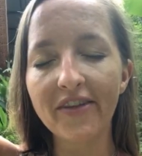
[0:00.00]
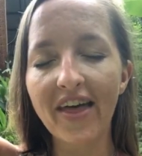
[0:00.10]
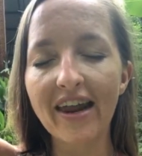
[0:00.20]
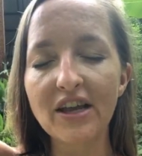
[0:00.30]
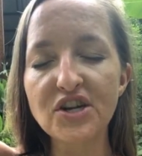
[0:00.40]

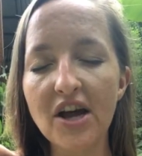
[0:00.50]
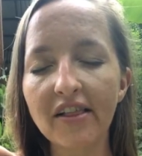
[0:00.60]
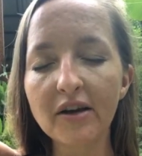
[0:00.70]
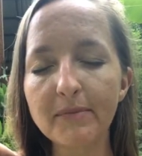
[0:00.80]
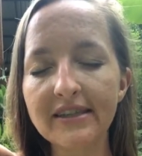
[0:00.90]
that
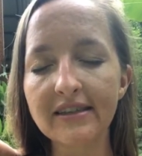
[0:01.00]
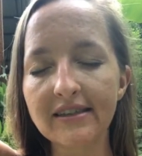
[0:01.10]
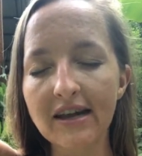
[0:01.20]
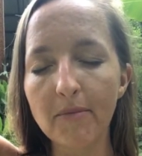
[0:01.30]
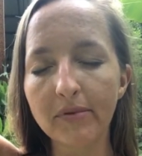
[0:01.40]
angelic business
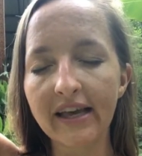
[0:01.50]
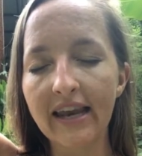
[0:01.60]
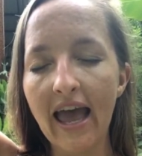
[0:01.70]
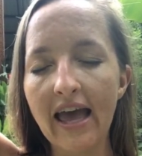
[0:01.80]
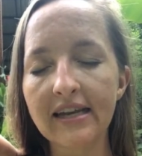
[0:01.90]
template
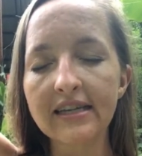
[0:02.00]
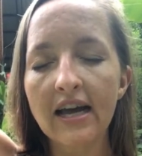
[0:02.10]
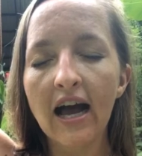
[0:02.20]
and